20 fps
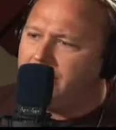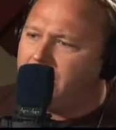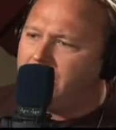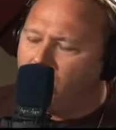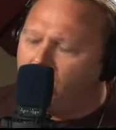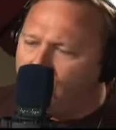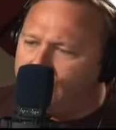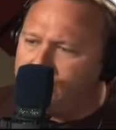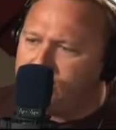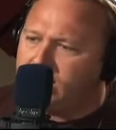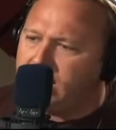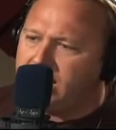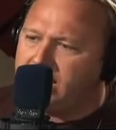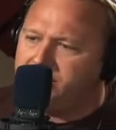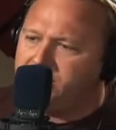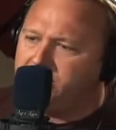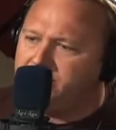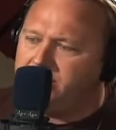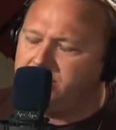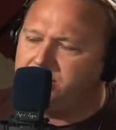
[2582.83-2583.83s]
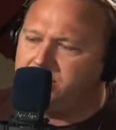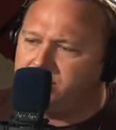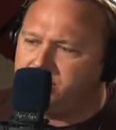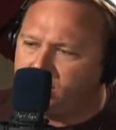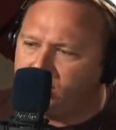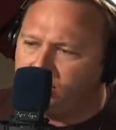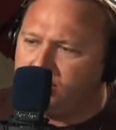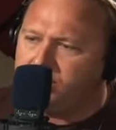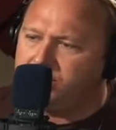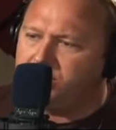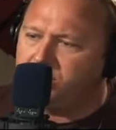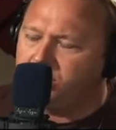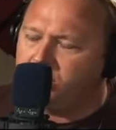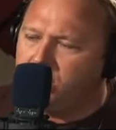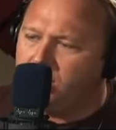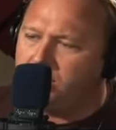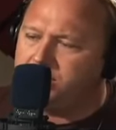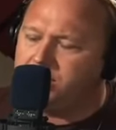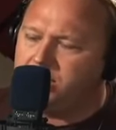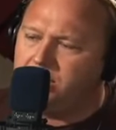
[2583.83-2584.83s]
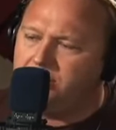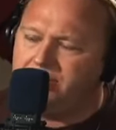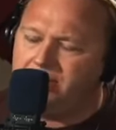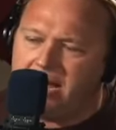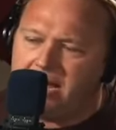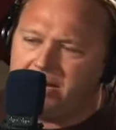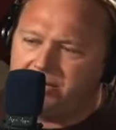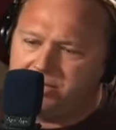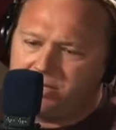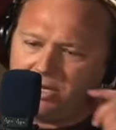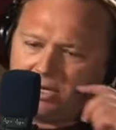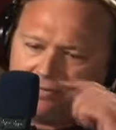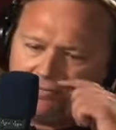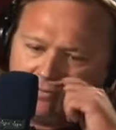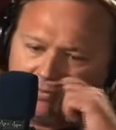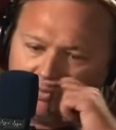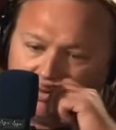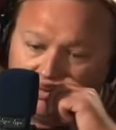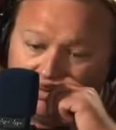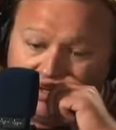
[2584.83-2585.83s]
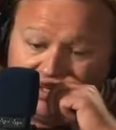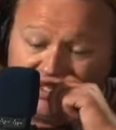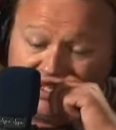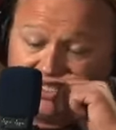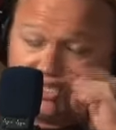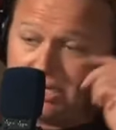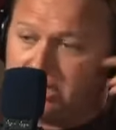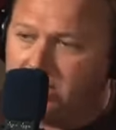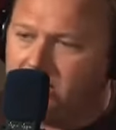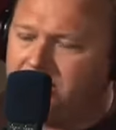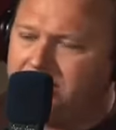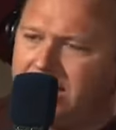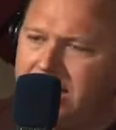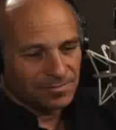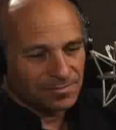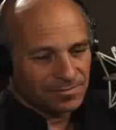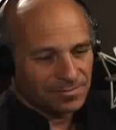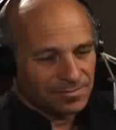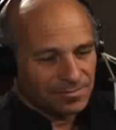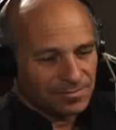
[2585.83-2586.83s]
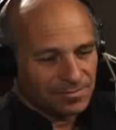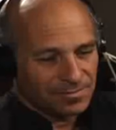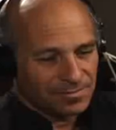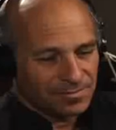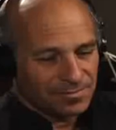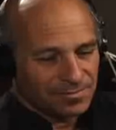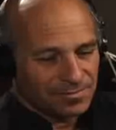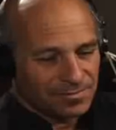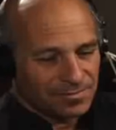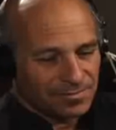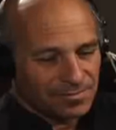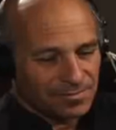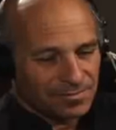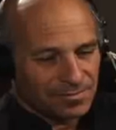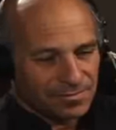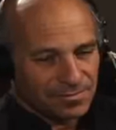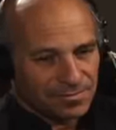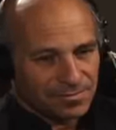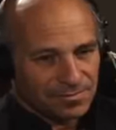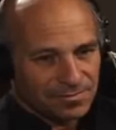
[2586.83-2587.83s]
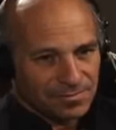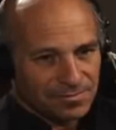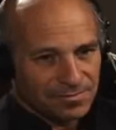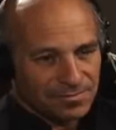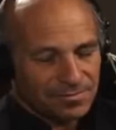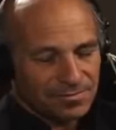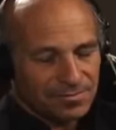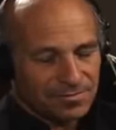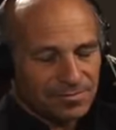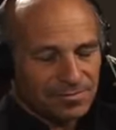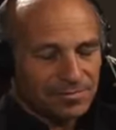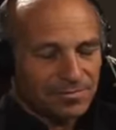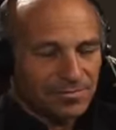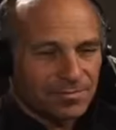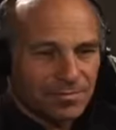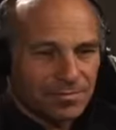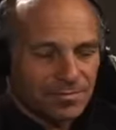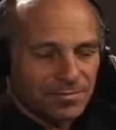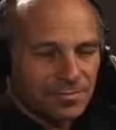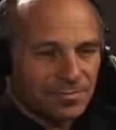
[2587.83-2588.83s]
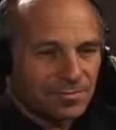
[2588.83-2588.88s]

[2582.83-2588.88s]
I mean, all these guys have been serious crooks in the past, uh, really since they killed Kennedy. And there were some crooks before him, but the